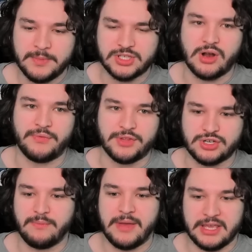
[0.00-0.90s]
going to start off the
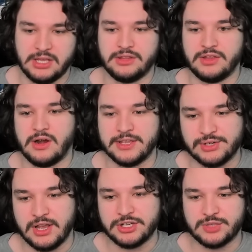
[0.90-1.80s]
turn by killing their
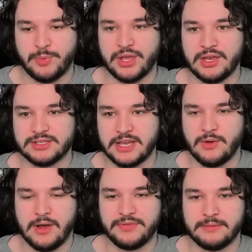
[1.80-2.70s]
Ezra, just because I
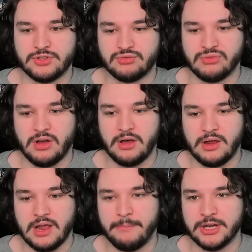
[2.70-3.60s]
don't want them
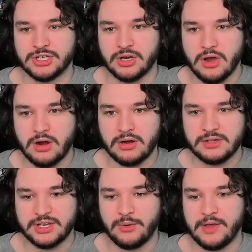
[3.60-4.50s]
drawing a bunch of
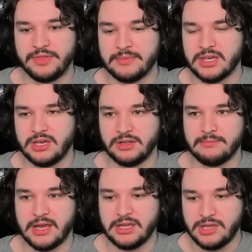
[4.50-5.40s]
cards. I don't want them
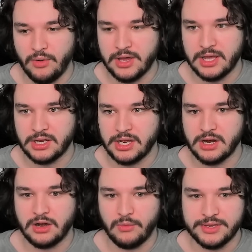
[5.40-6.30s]
killing my Yoda
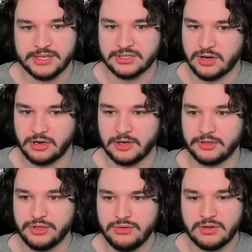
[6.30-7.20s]
here. We discarded a
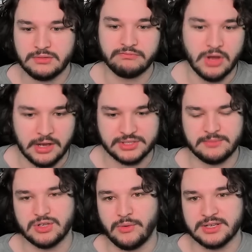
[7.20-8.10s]
Luke.
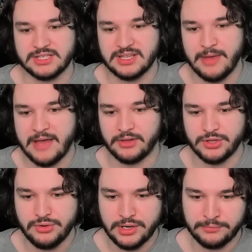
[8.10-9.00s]
Awesome. Don't want to see them have a
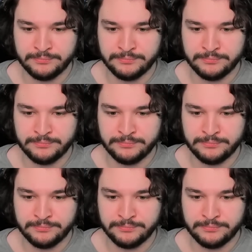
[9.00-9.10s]
Luke.